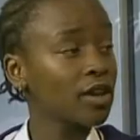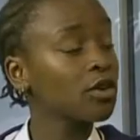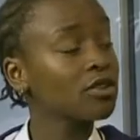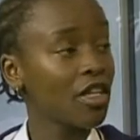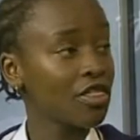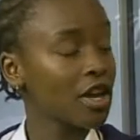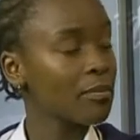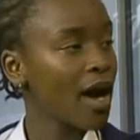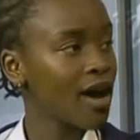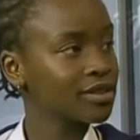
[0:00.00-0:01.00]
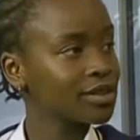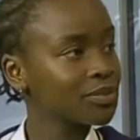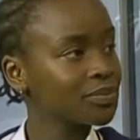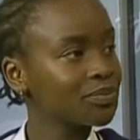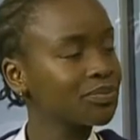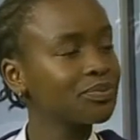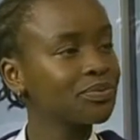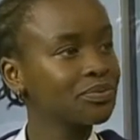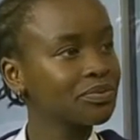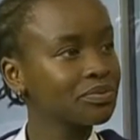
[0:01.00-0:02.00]
know nothing about?
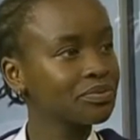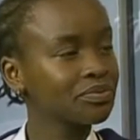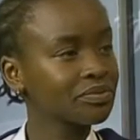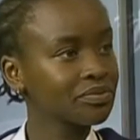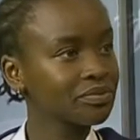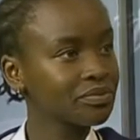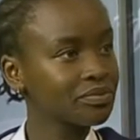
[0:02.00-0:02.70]
That's not likely to